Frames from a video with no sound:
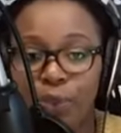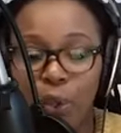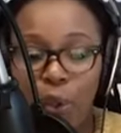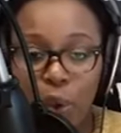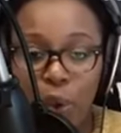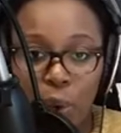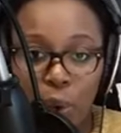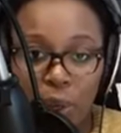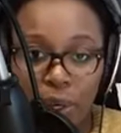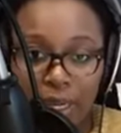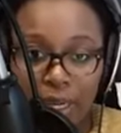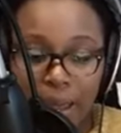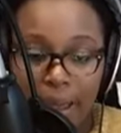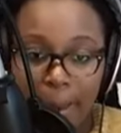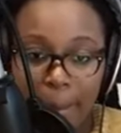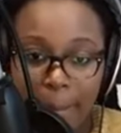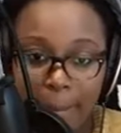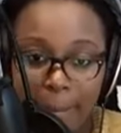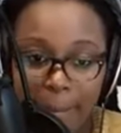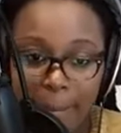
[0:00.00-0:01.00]
on
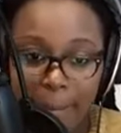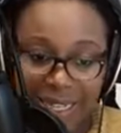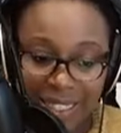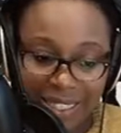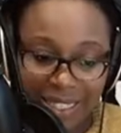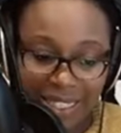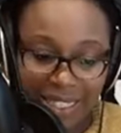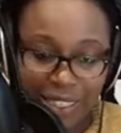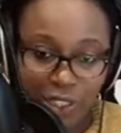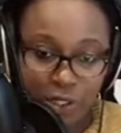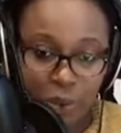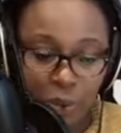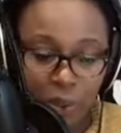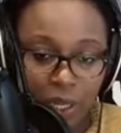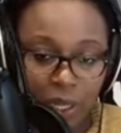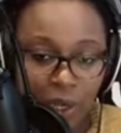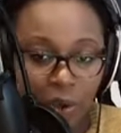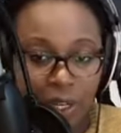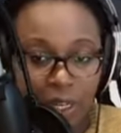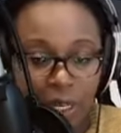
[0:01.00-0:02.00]
Monday. So
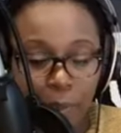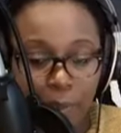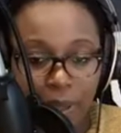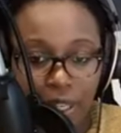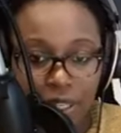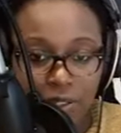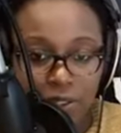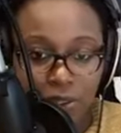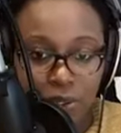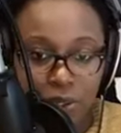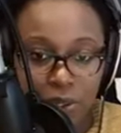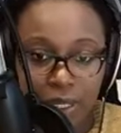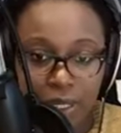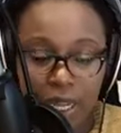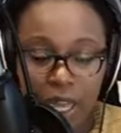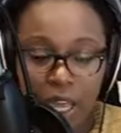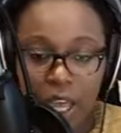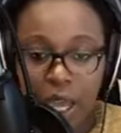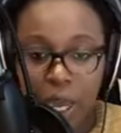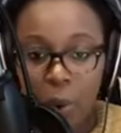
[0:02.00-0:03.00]
it all depends on
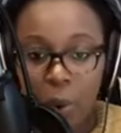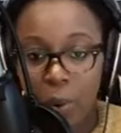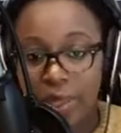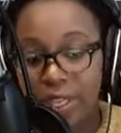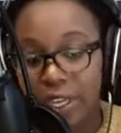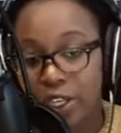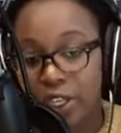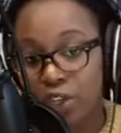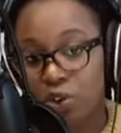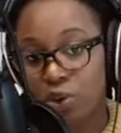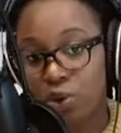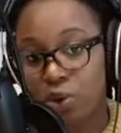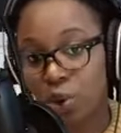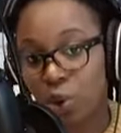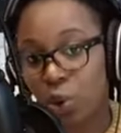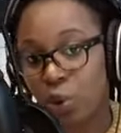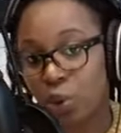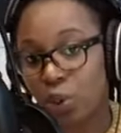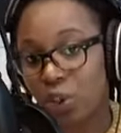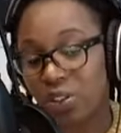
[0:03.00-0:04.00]
whether you
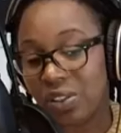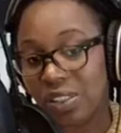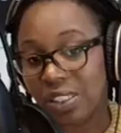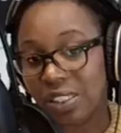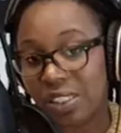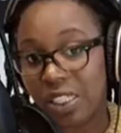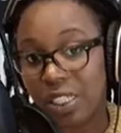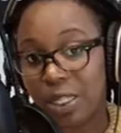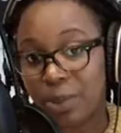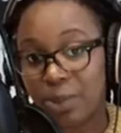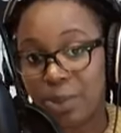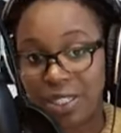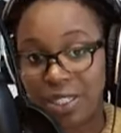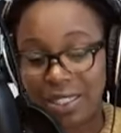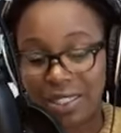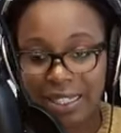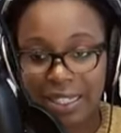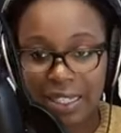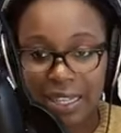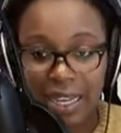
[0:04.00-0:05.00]
know you're going to see the person
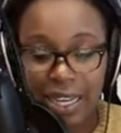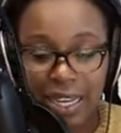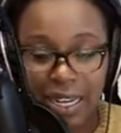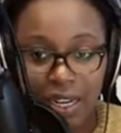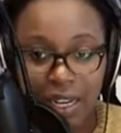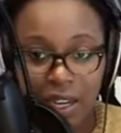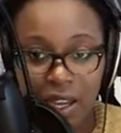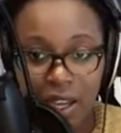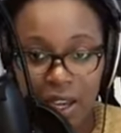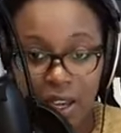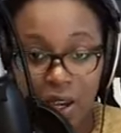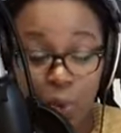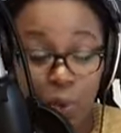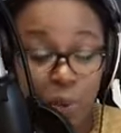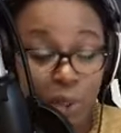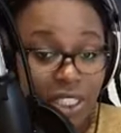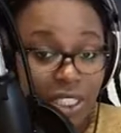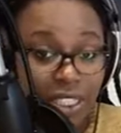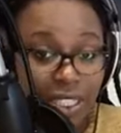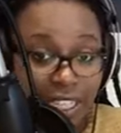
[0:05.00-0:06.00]
again,
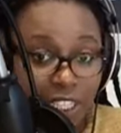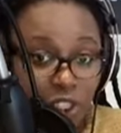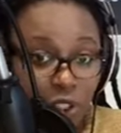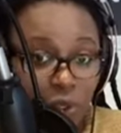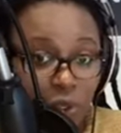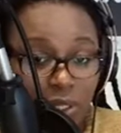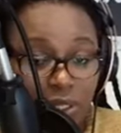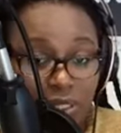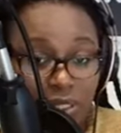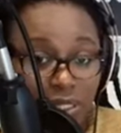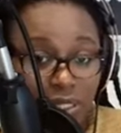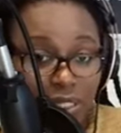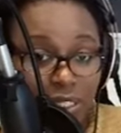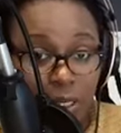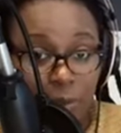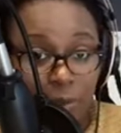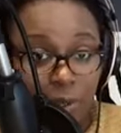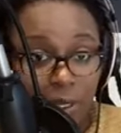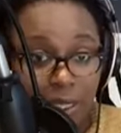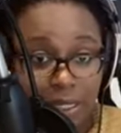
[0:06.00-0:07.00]
which date you're going to see the
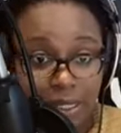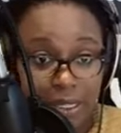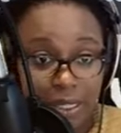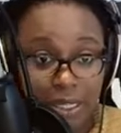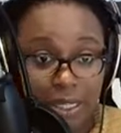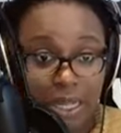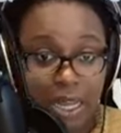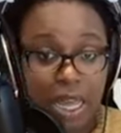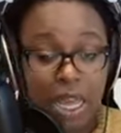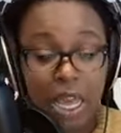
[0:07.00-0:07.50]
person.